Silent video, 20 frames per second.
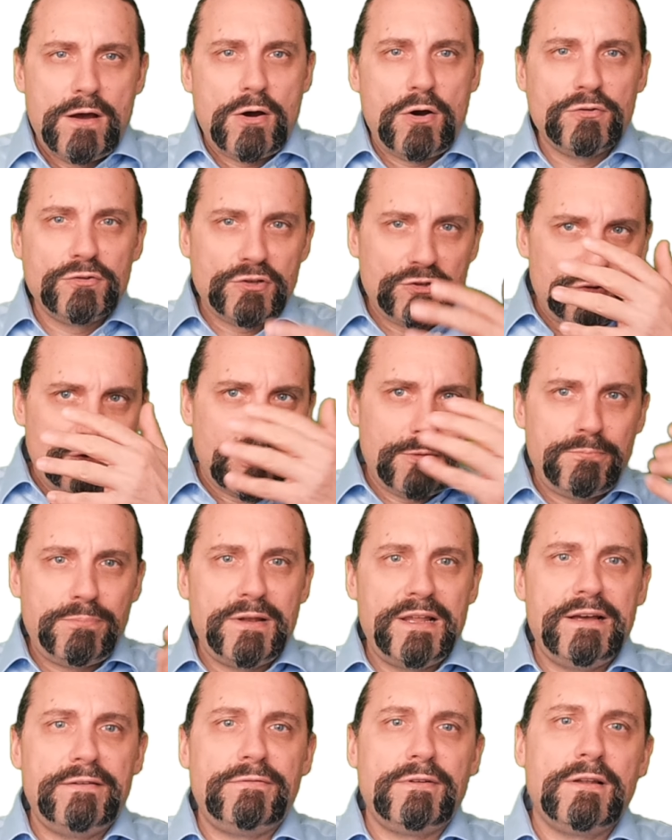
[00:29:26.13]
On the top
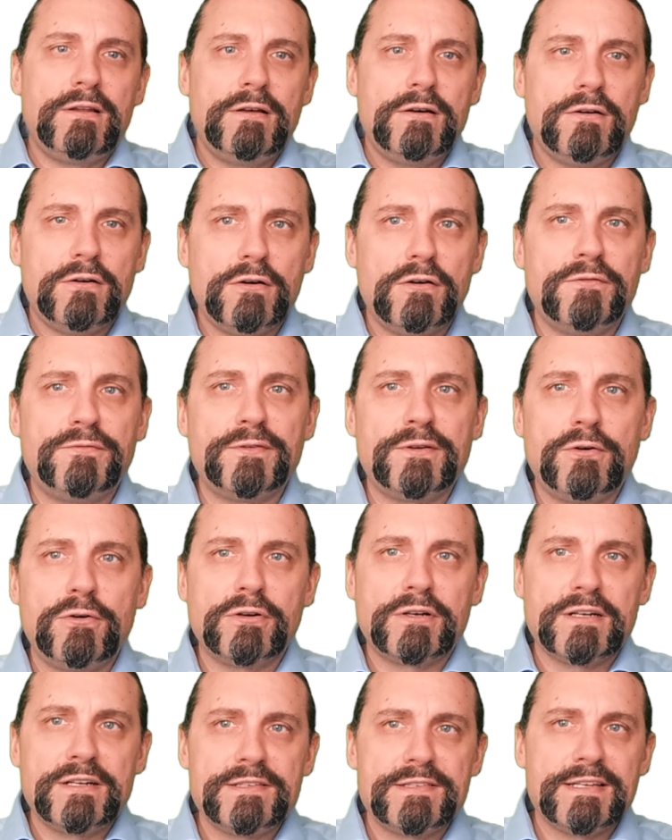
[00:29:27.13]
level of an
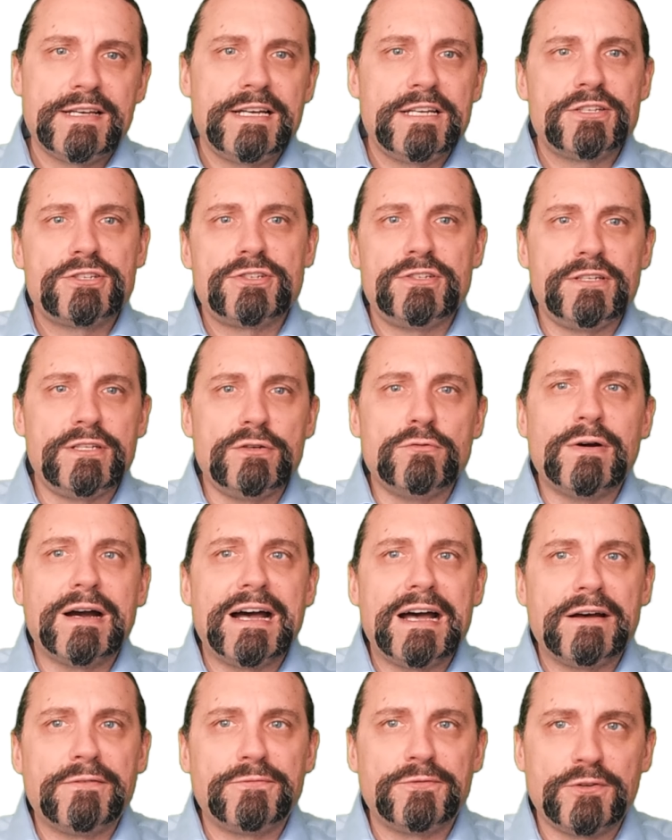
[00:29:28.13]
organization, you
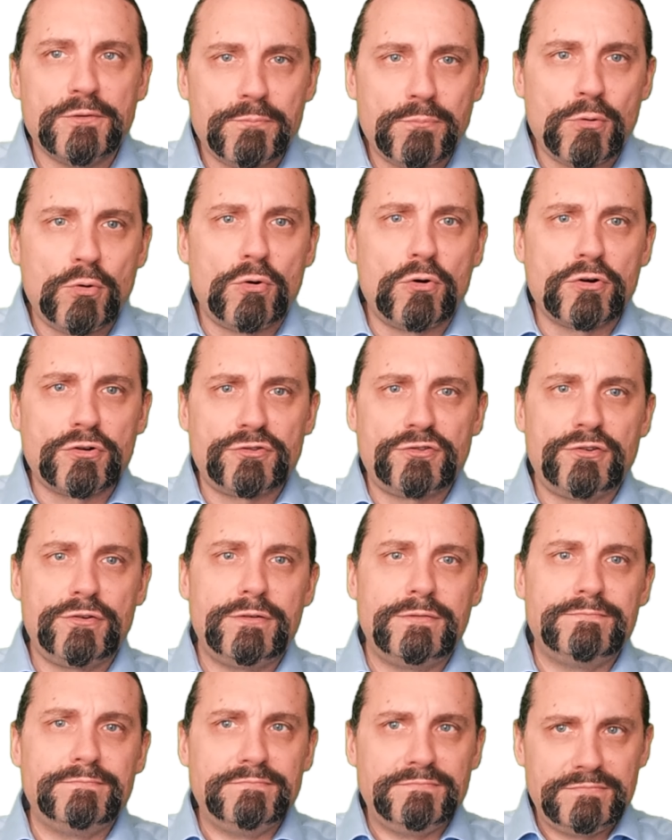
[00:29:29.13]
have the board,
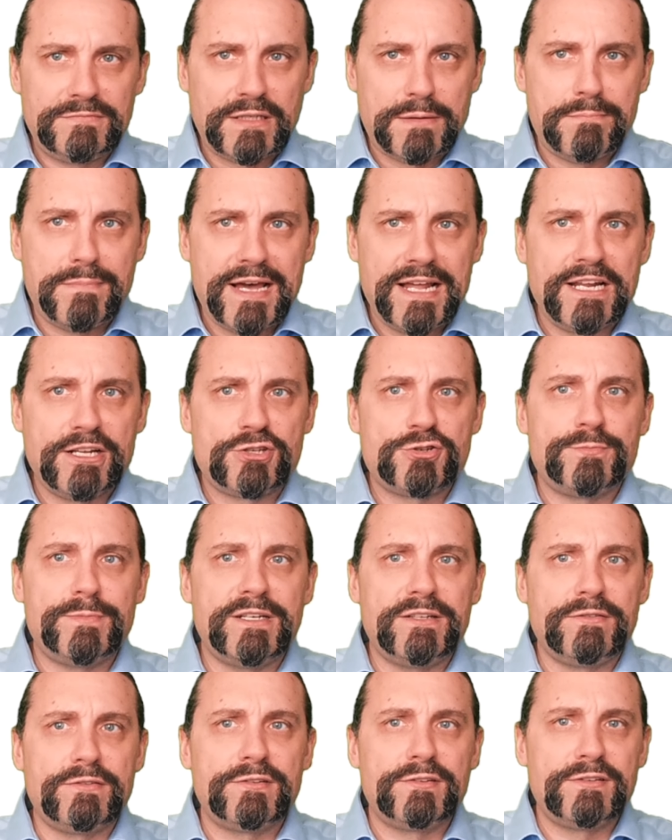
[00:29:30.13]
the
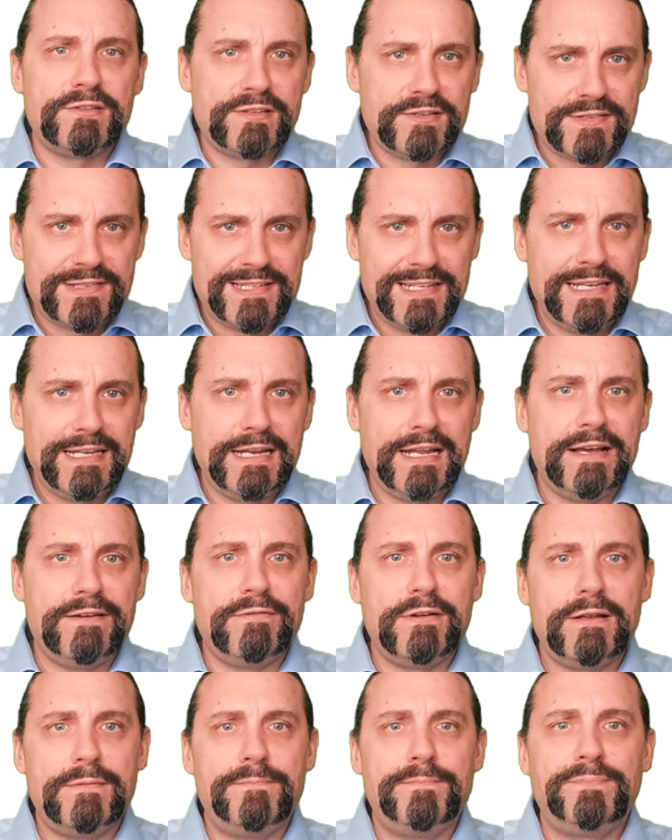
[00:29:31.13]
management, the
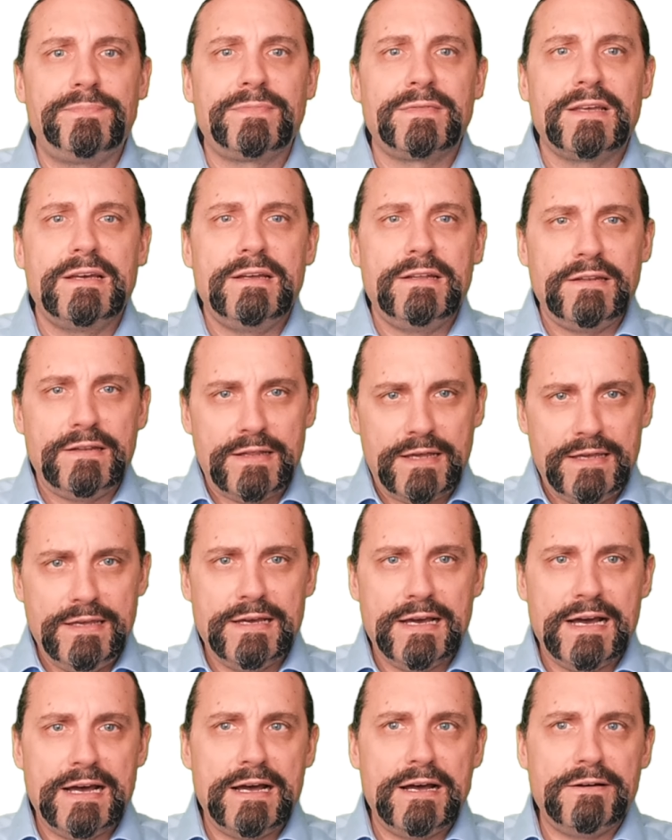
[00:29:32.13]
C-level. They
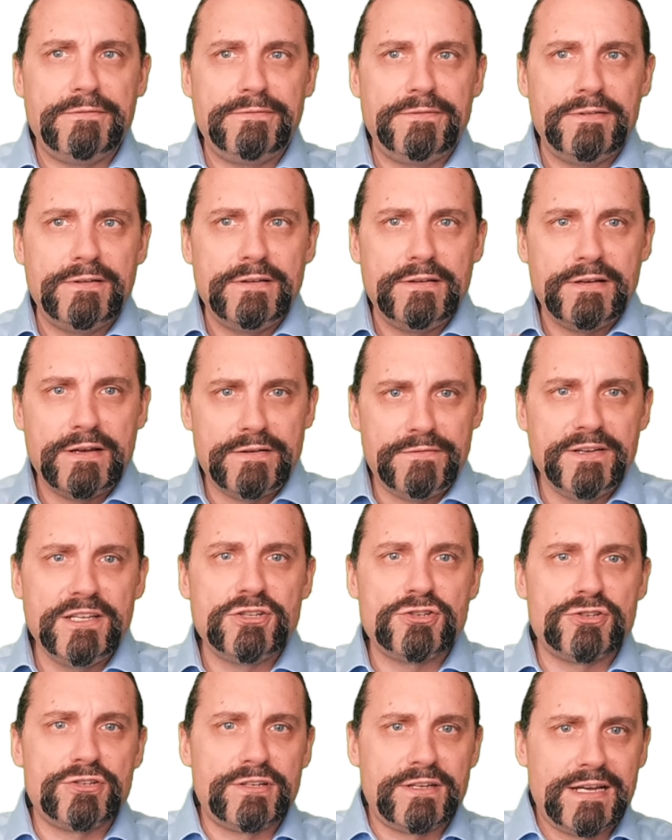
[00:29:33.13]
have a
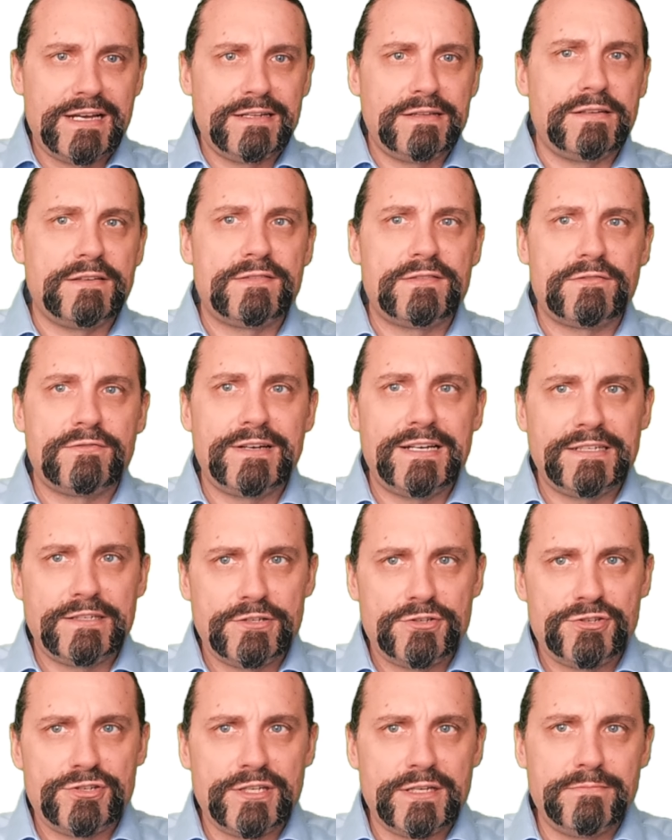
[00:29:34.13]
vision and a
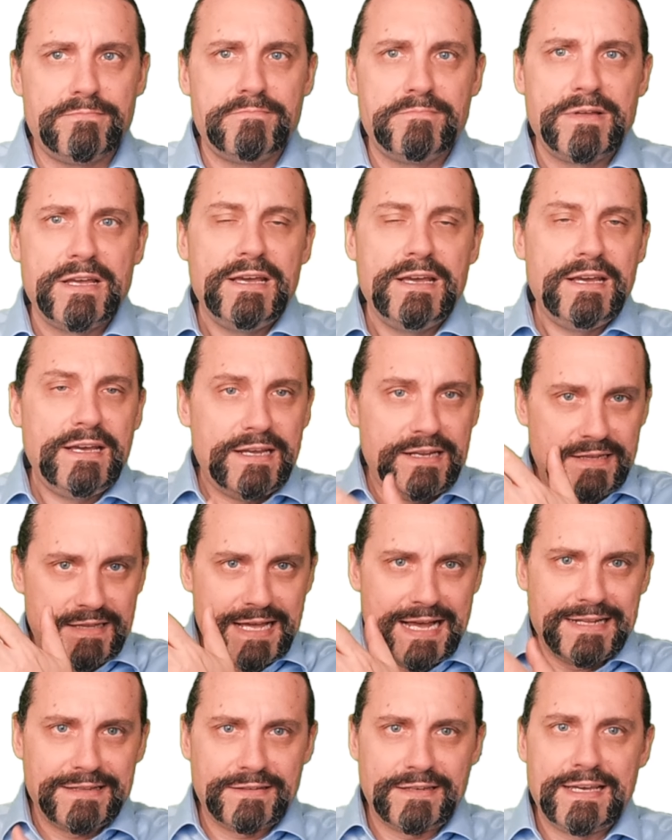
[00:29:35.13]
strategy. In
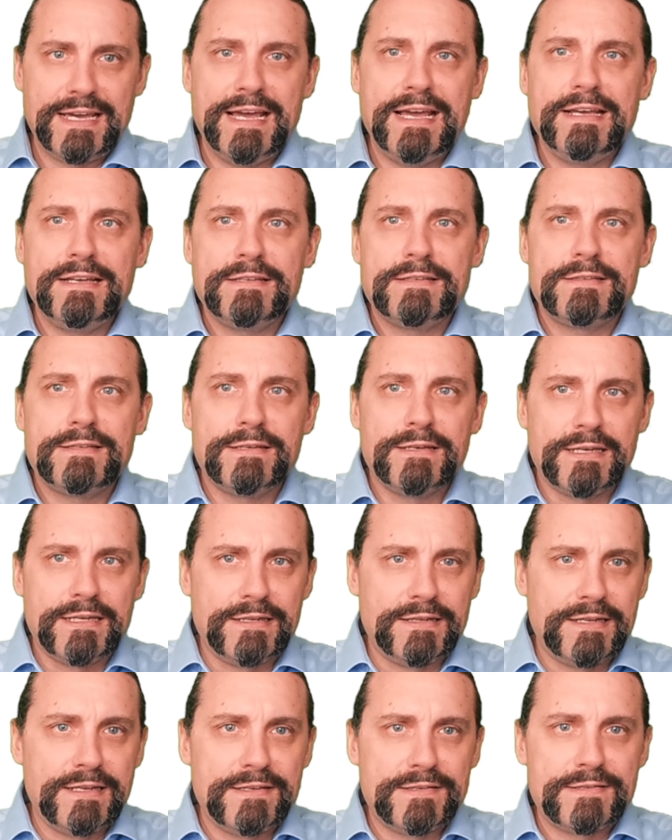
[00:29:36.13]
that case,
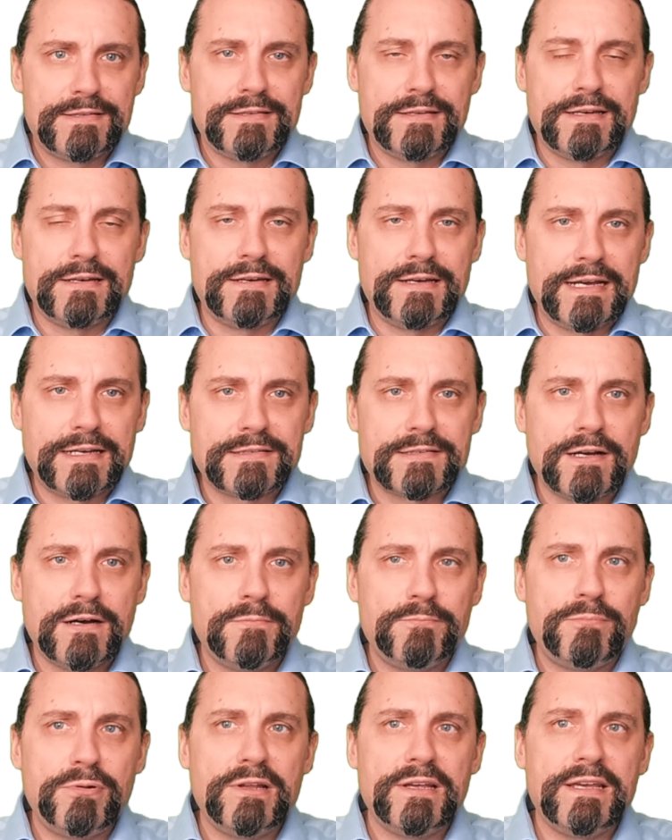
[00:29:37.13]
in this
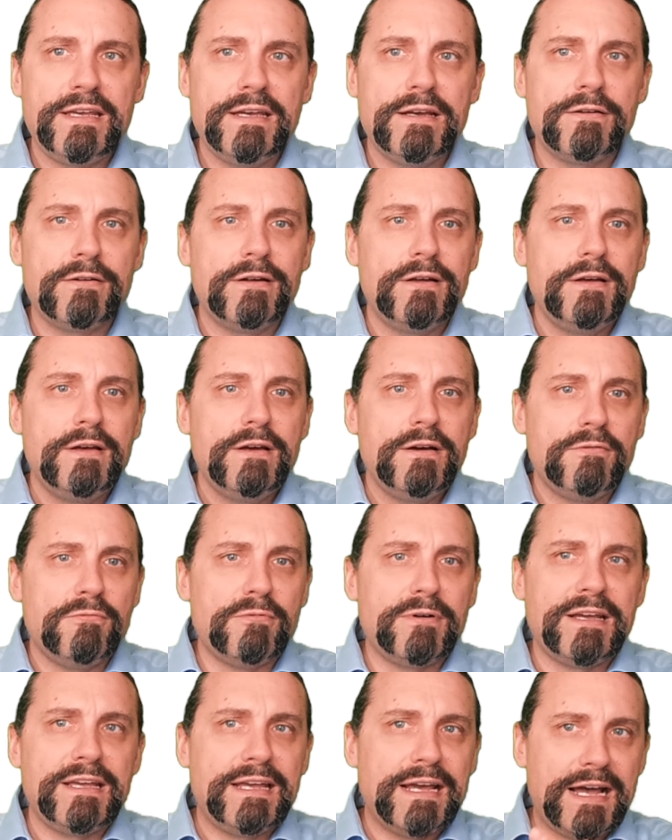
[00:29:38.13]
example here,
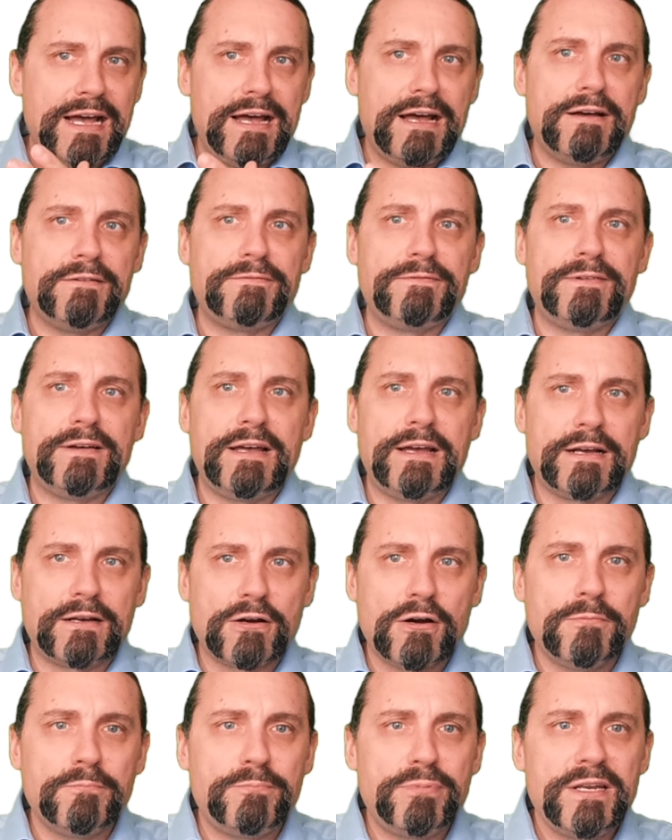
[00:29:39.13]
we have a
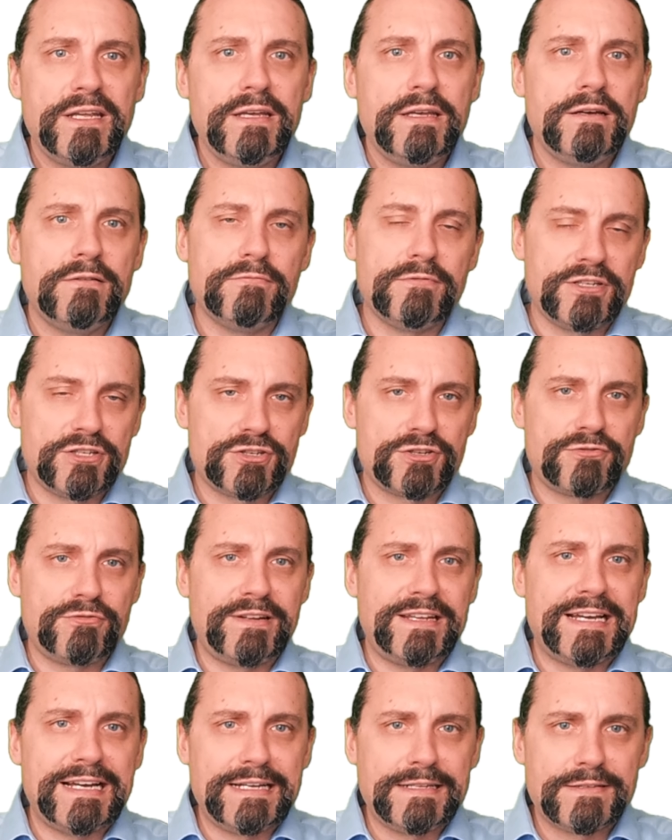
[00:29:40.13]
company which
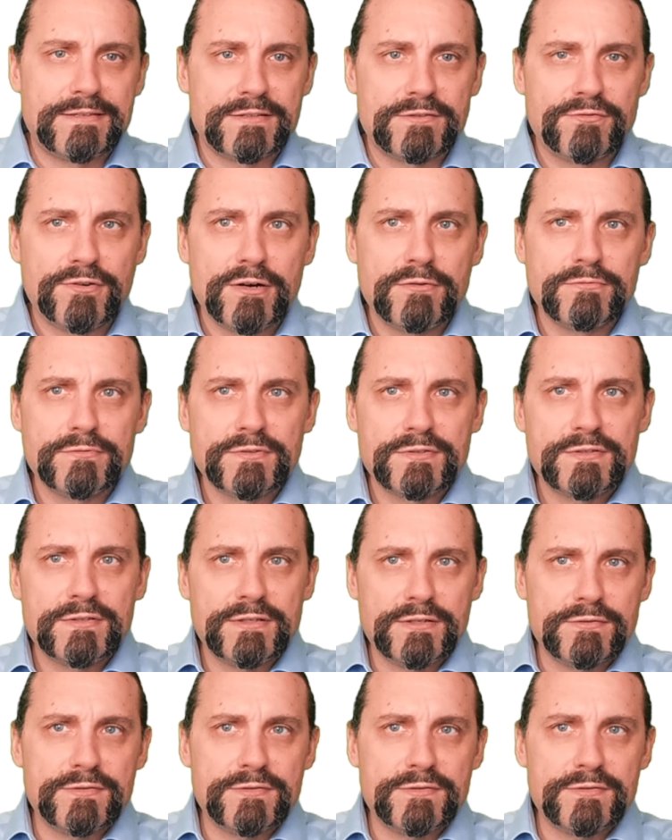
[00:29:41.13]
creates drones.